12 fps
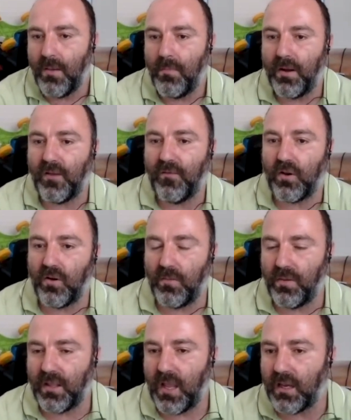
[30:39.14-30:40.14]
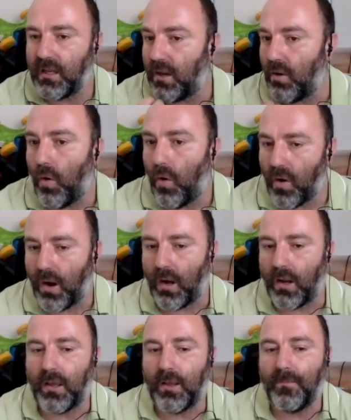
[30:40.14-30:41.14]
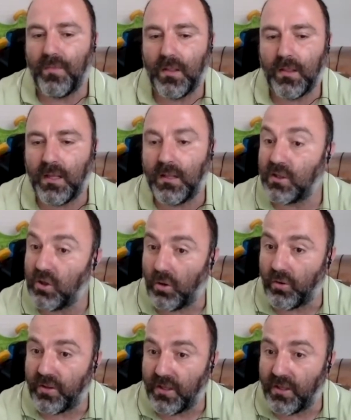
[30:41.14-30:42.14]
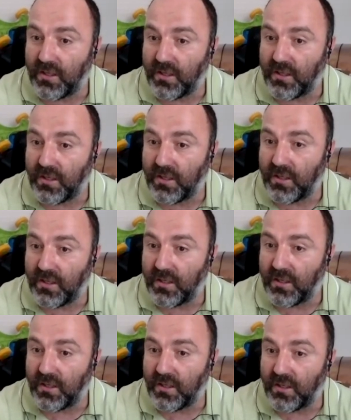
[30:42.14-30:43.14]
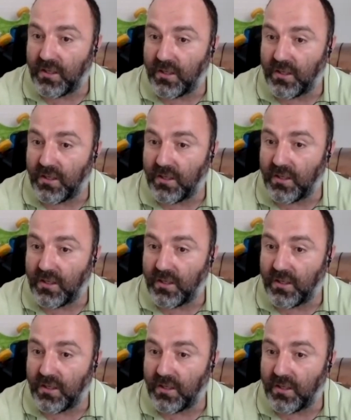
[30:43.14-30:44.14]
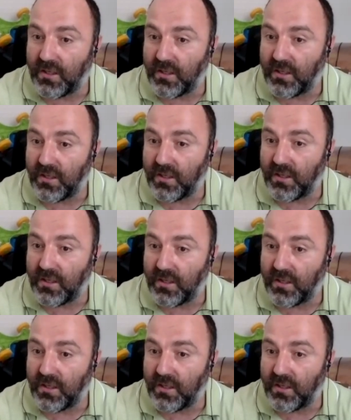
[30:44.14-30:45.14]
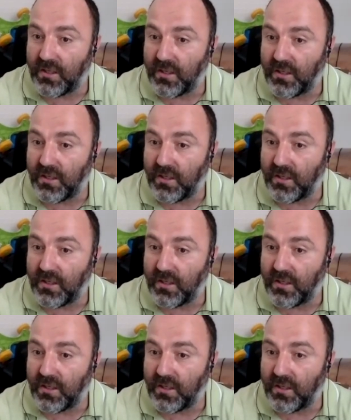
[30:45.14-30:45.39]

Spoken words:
But if you're going to be taking it orally, then the salt does matter. The type of magnesium does matter.